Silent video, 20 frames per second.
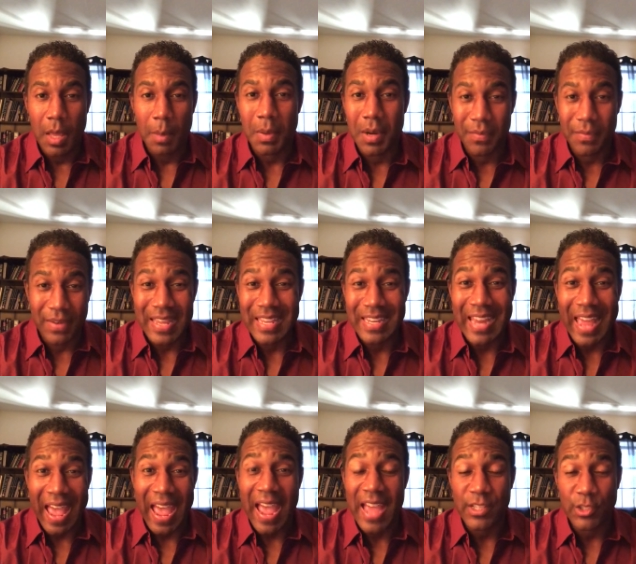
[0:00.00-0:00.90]
But if they can
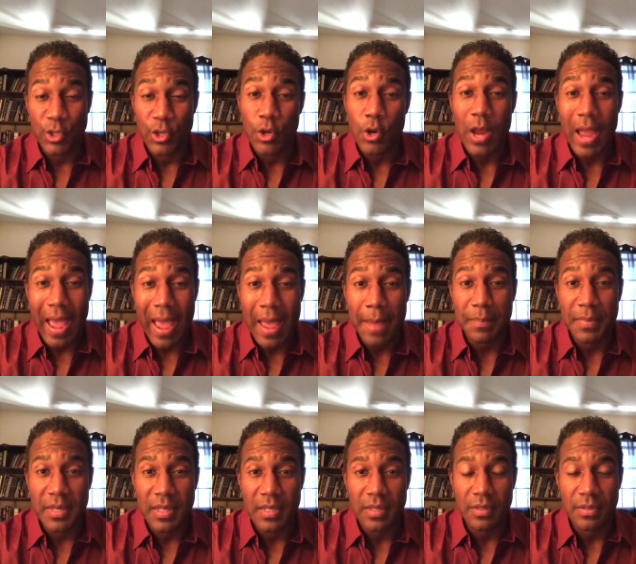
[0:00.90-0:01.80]
add to your
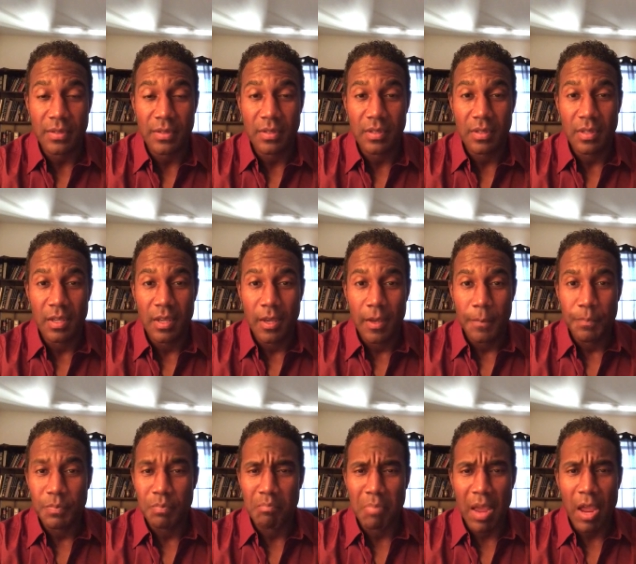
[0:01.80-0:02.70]
happiness,
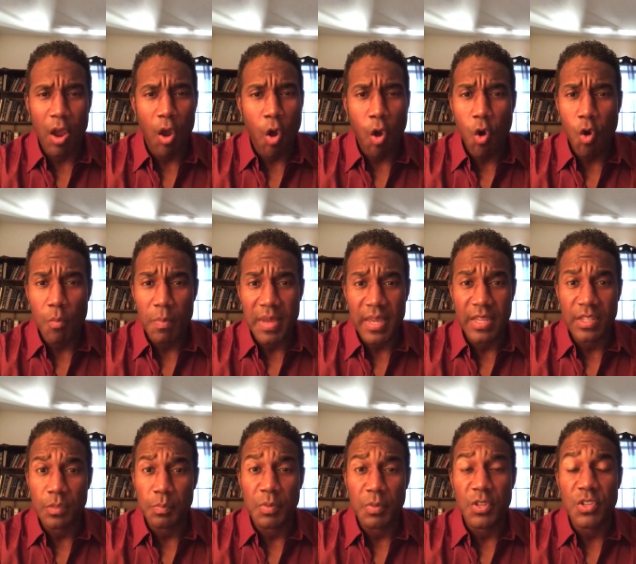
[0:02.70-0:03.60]
by all
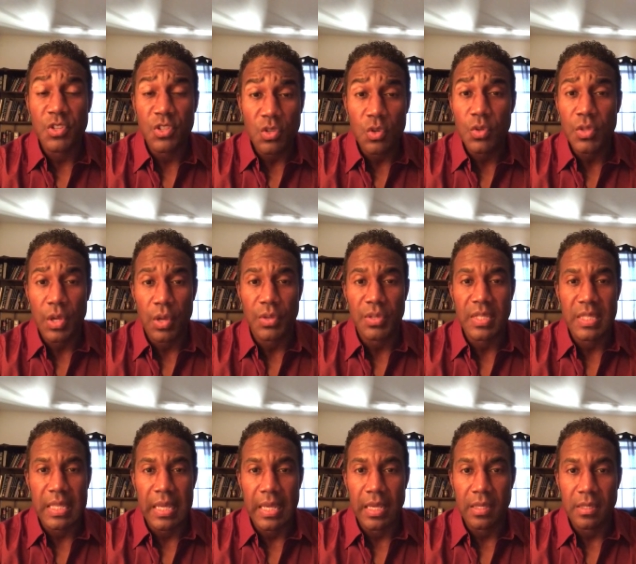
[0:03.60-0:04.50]
means, pursue those
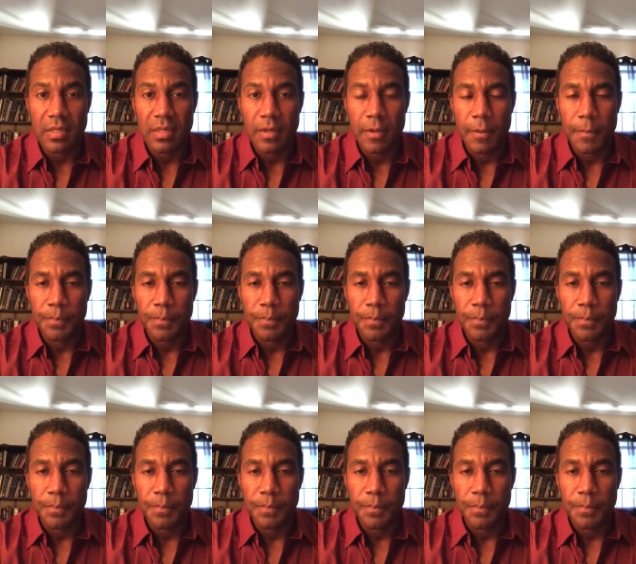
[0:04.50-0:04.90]
things.